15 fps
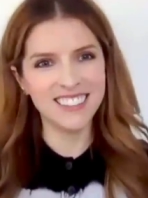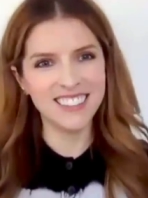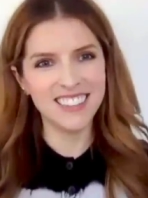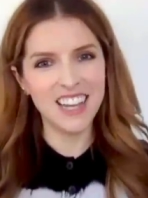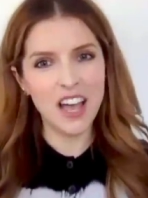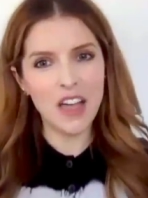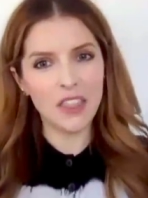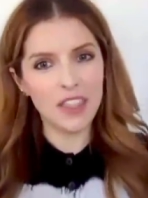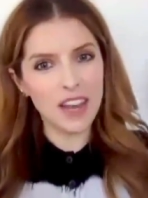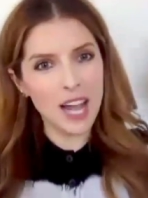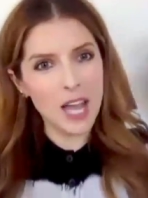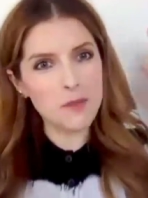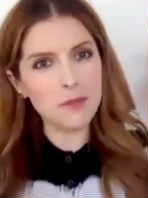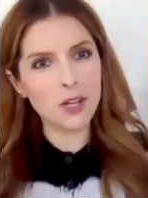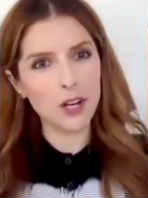I'm
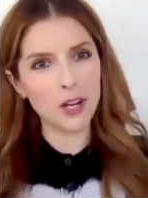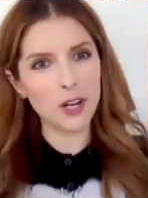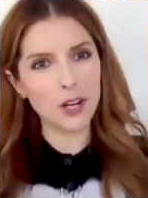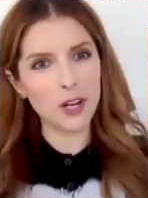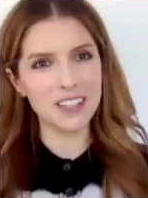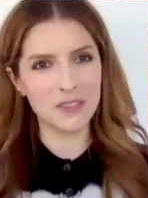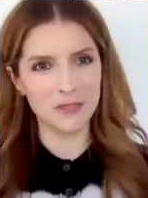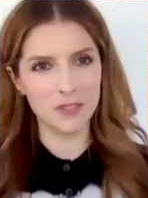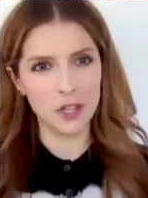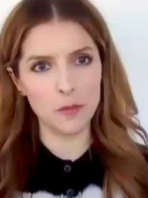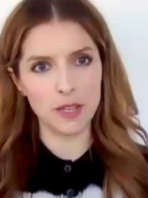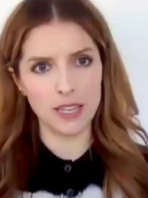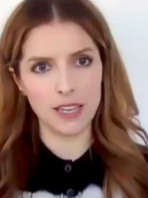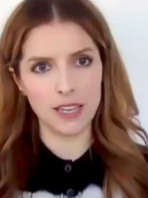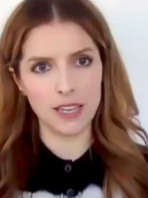currently
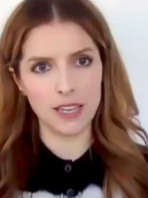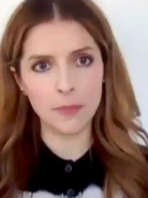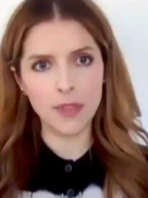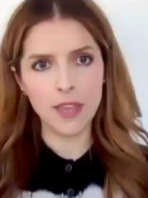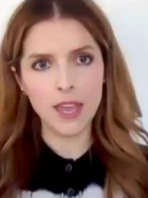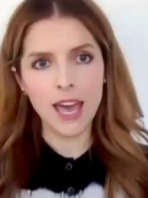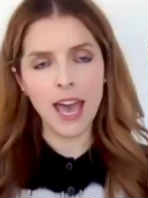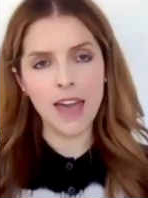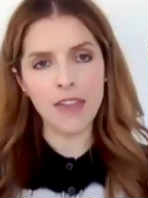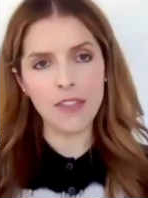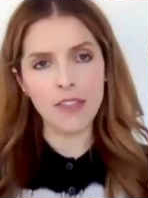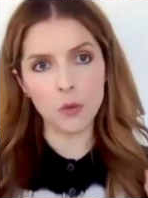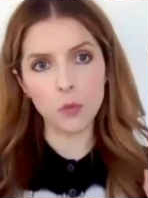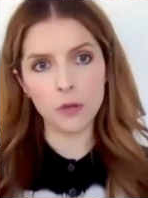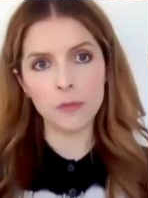filming in. And
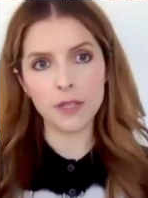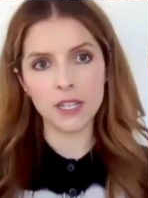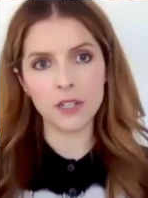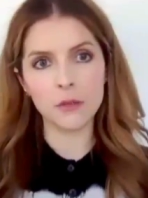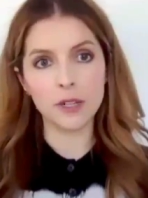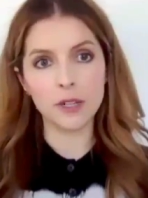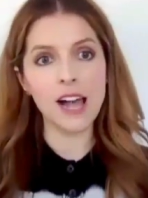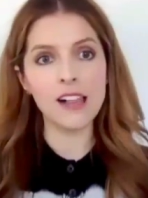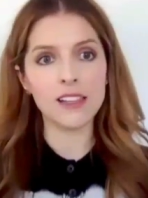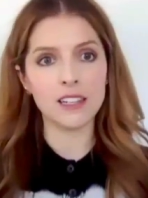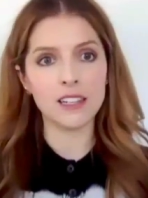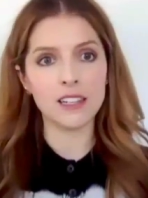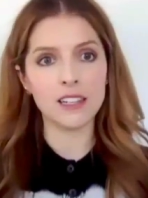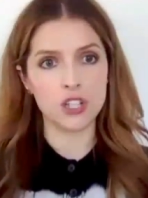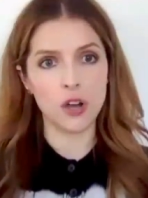there would be a
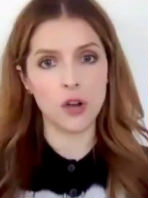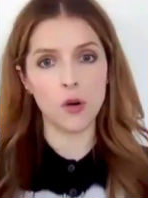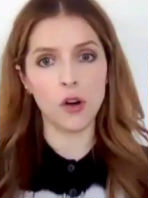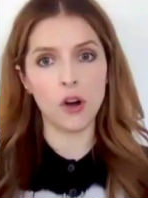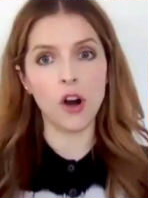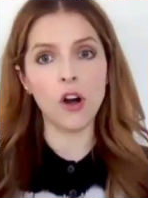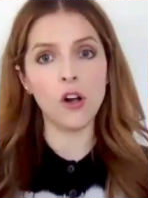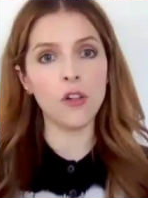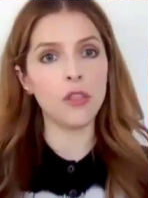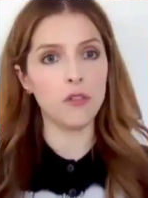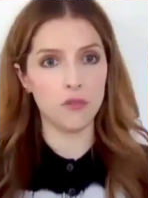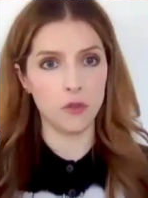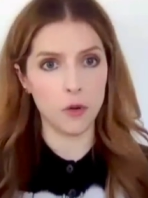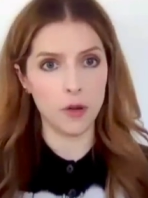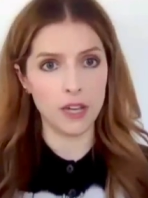reality show called The
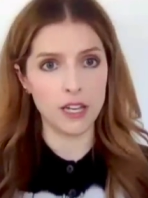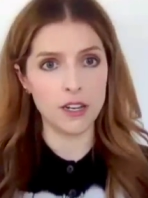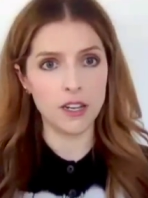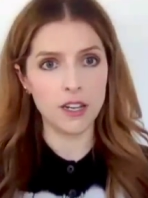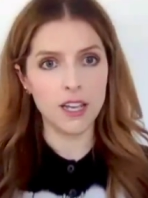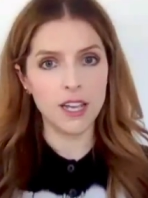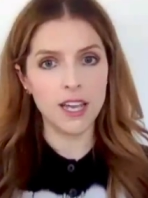Void.